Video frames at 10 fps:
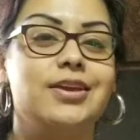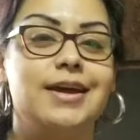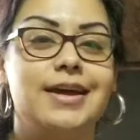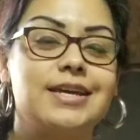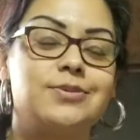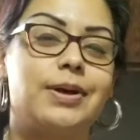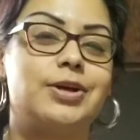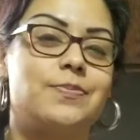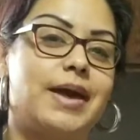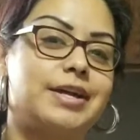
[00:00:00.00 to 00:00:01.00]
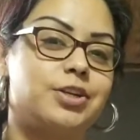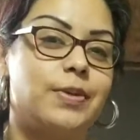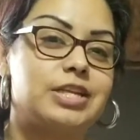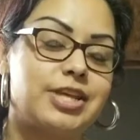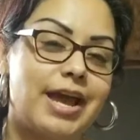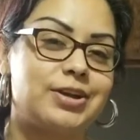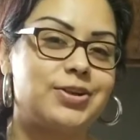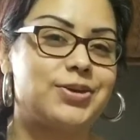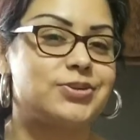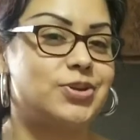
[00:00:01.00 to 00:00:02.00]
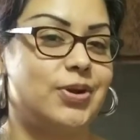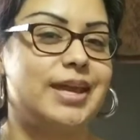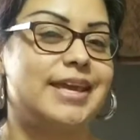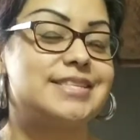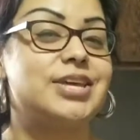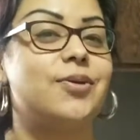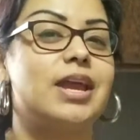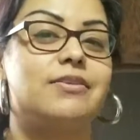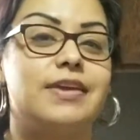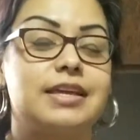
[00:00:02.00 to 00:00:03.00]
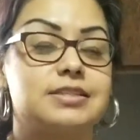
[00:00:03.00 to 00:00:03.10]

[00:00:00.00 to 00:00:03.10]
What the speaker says: guys, welcome back to my channel, Those Crazy Cravings.